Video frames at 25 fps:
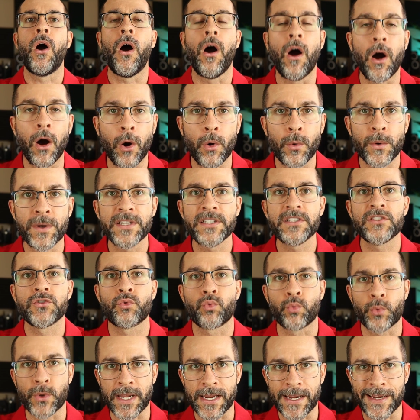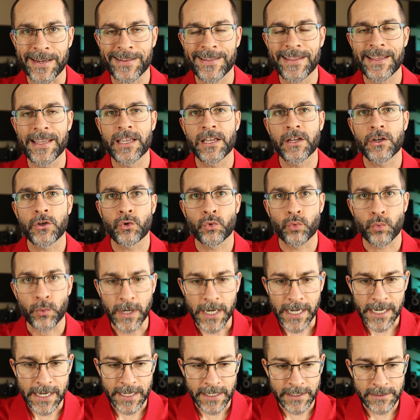always read the
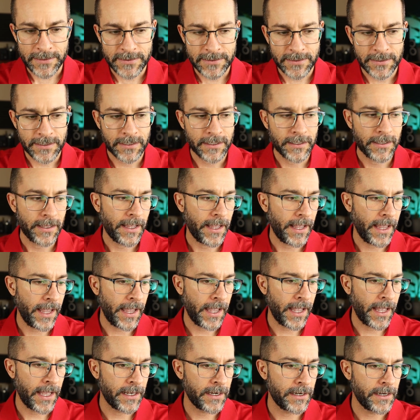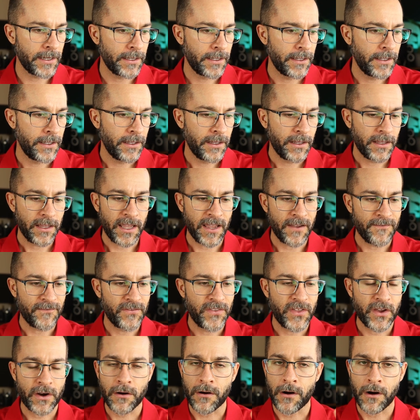ingredients, and if
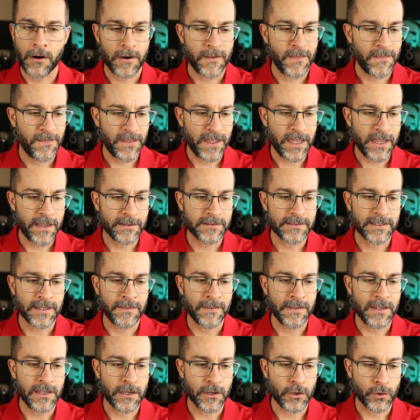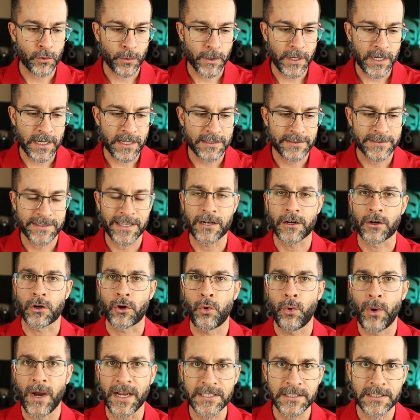there are things in the ingredients that are
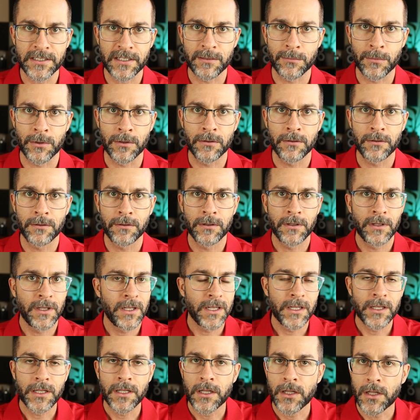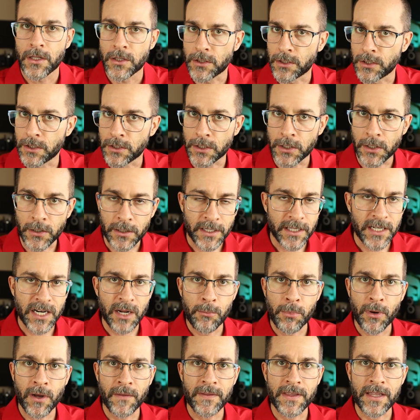questionable, look it
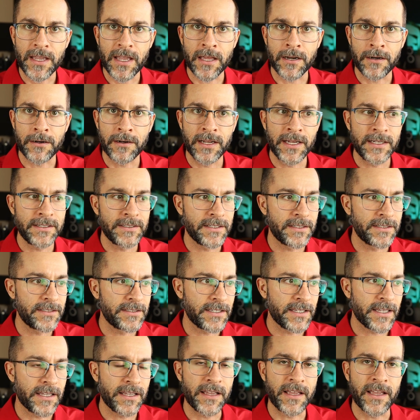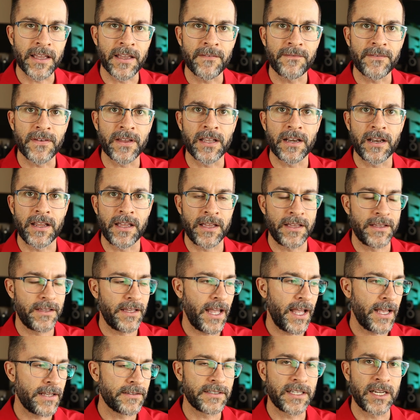up on the internet to see if it
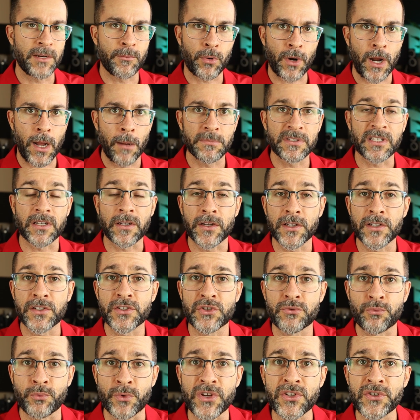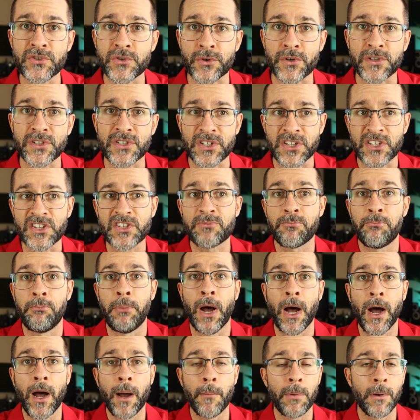has any problems. A good resource is
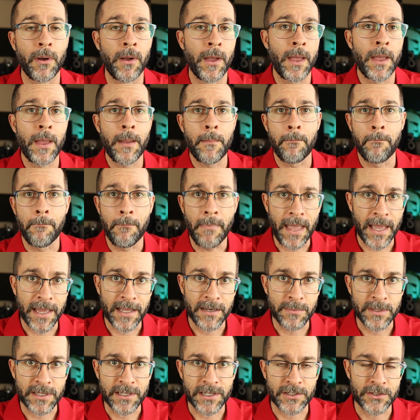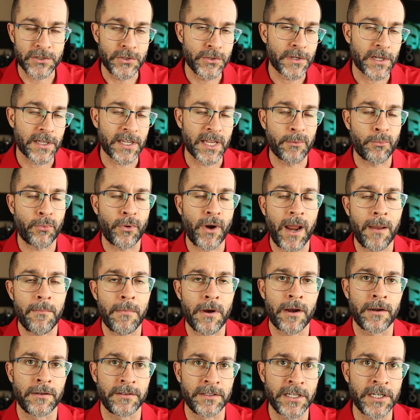PubMed, because you could get
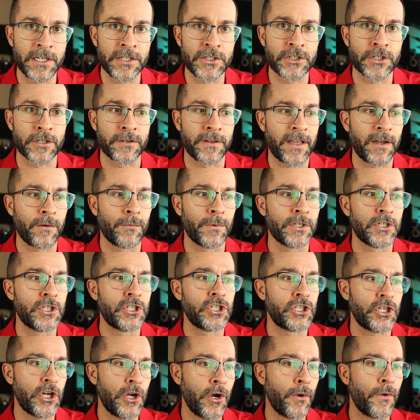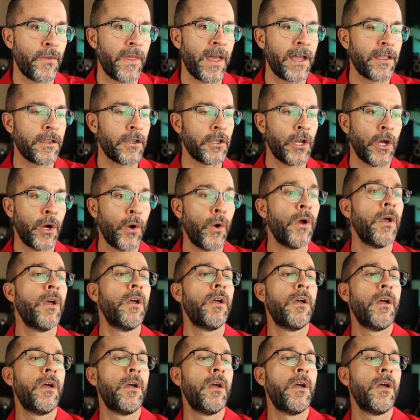primary literature that would show that, you know,